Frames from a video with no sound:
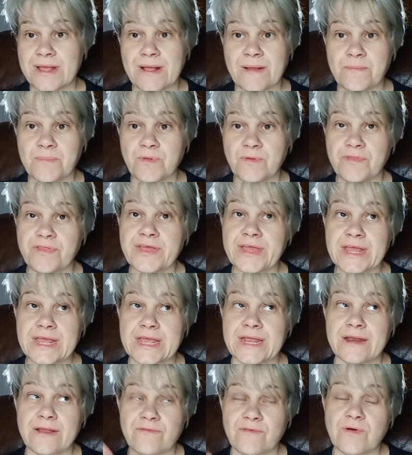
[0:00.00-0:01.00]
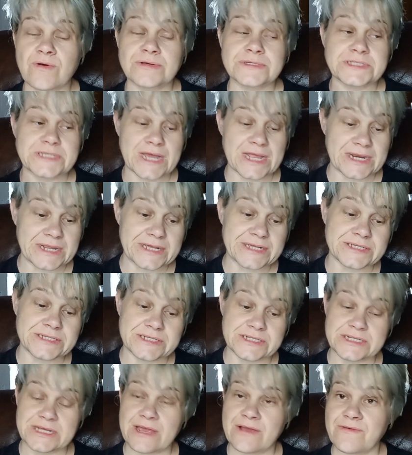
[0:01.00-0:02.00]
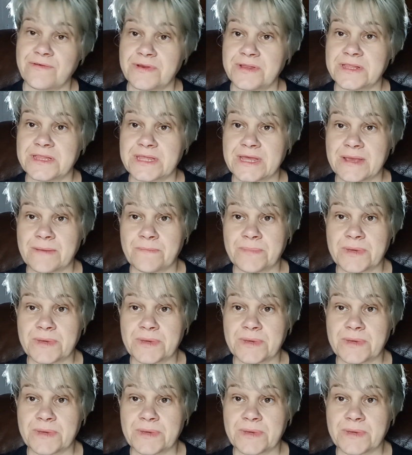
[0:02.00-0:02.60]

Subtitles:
I'm not thinking I've got to set an easy day or anything